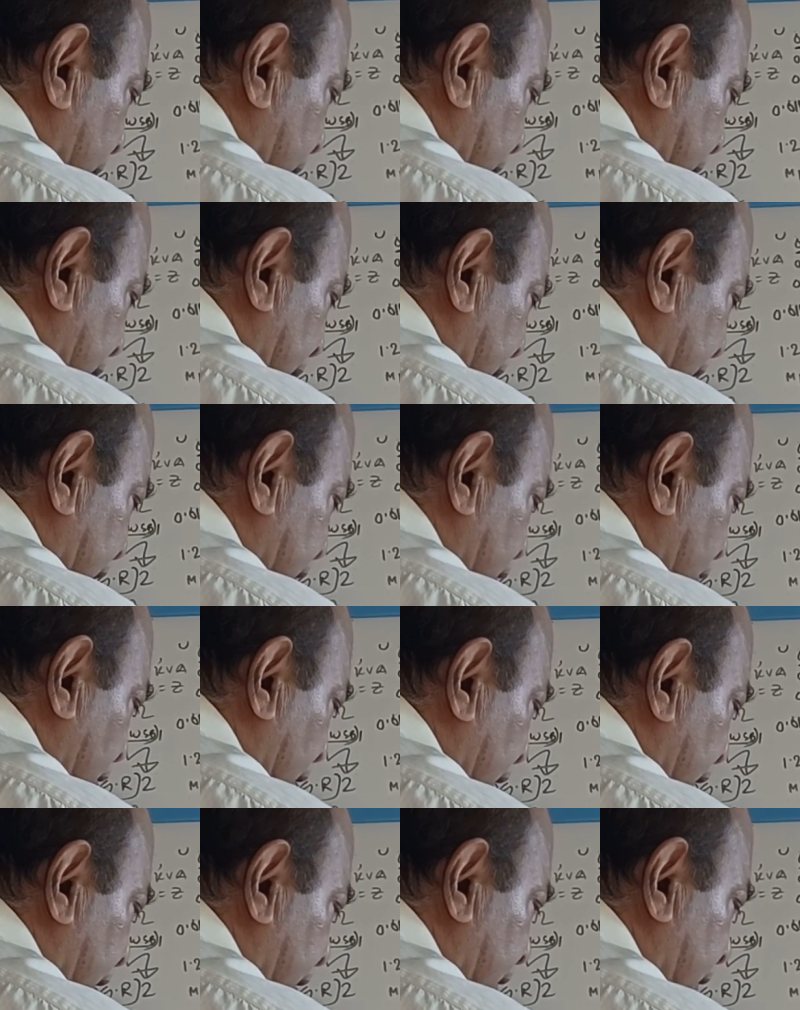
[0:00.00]
That is
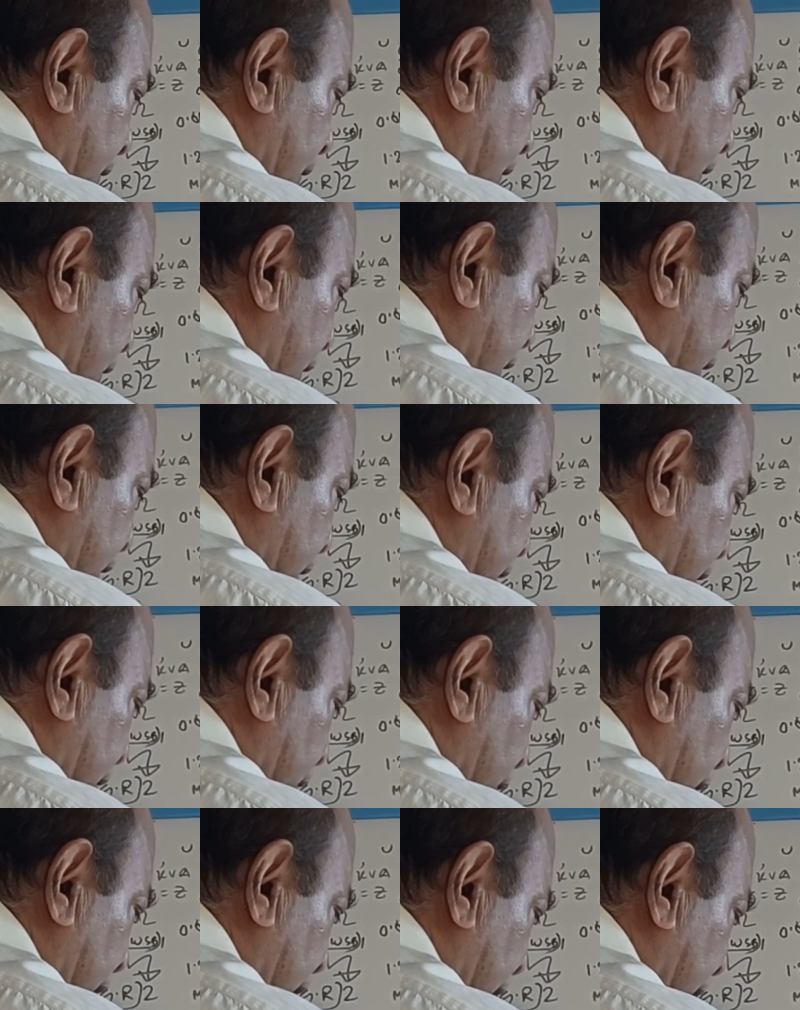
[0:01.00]
square.
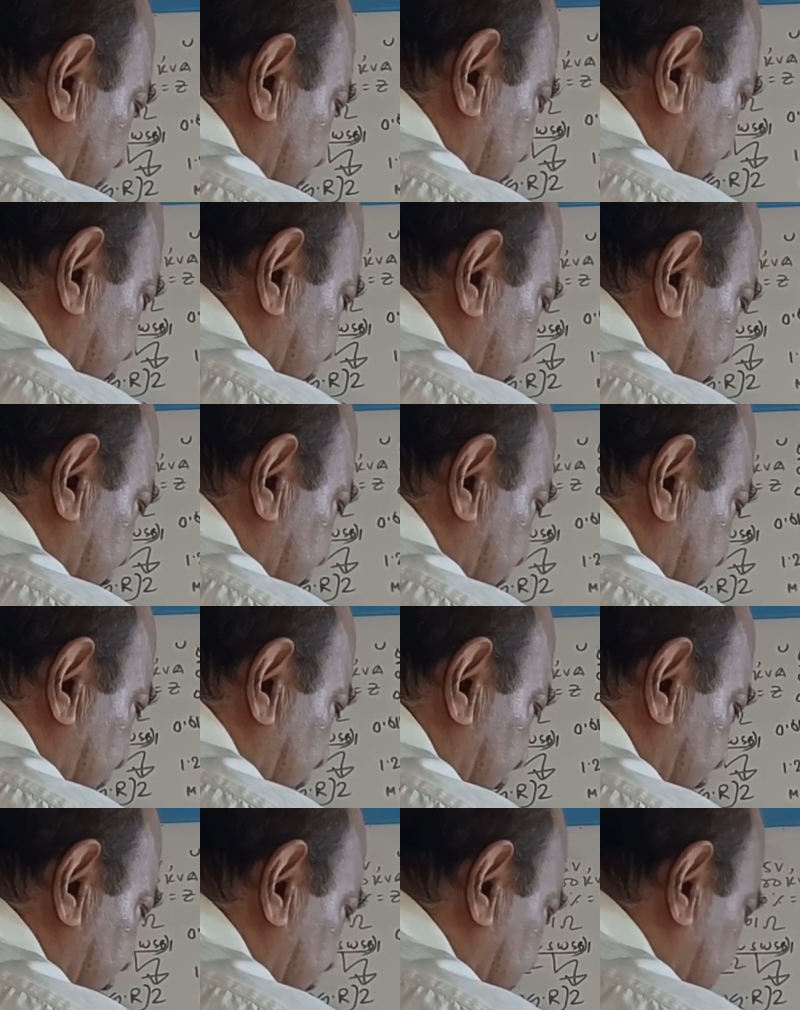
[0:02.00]
If this is a
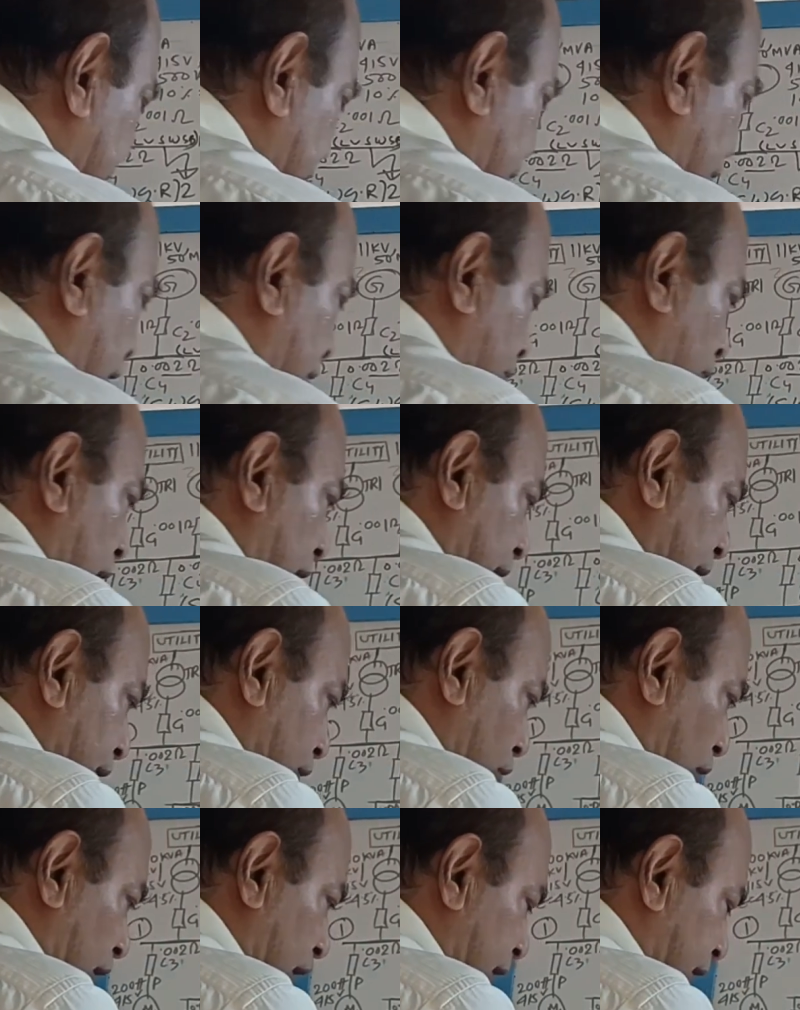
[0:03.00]
base MVA, formula is
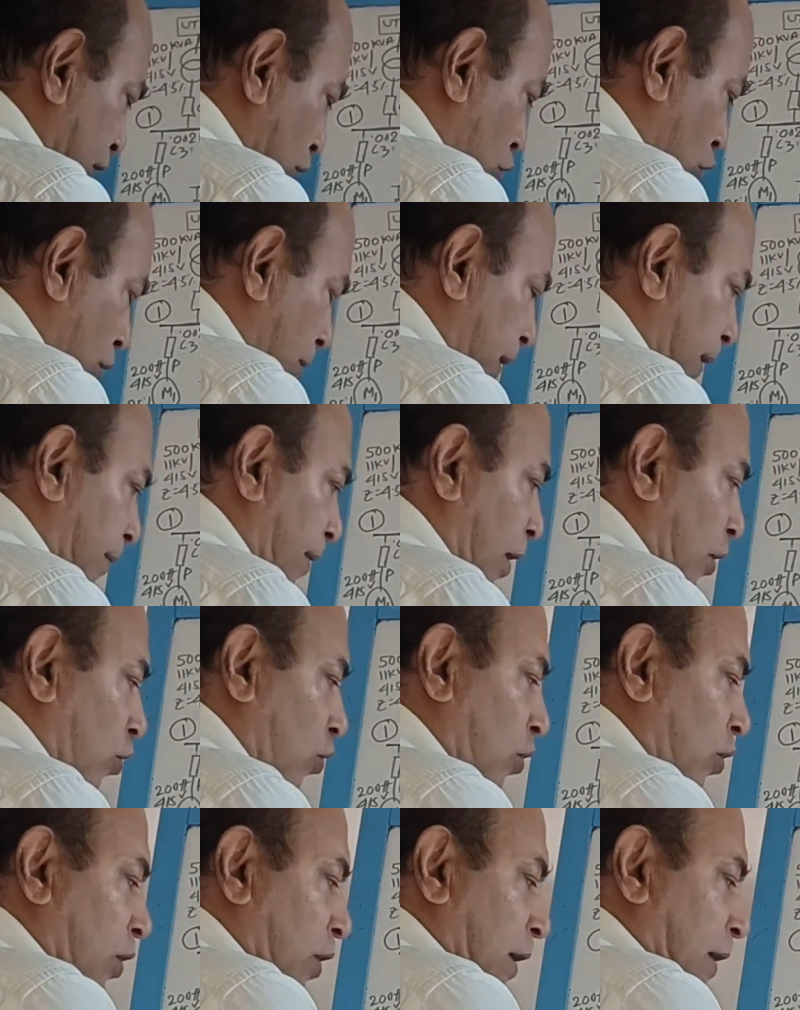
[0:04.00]
what is the ohmic
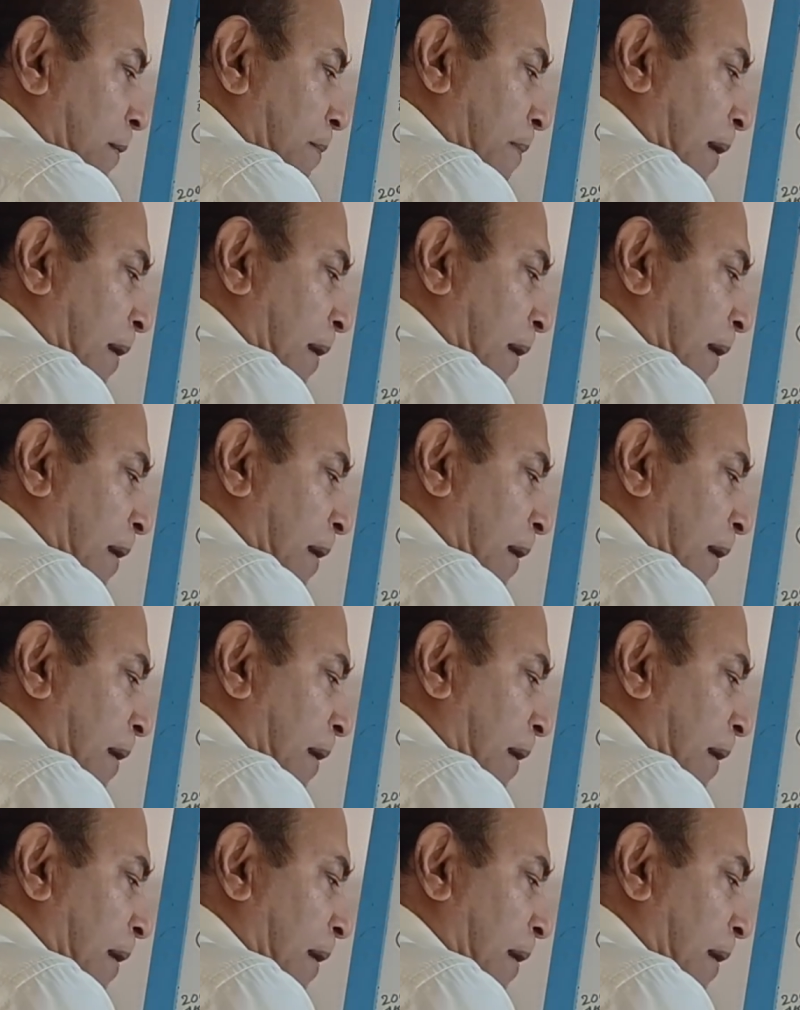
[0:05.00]
value?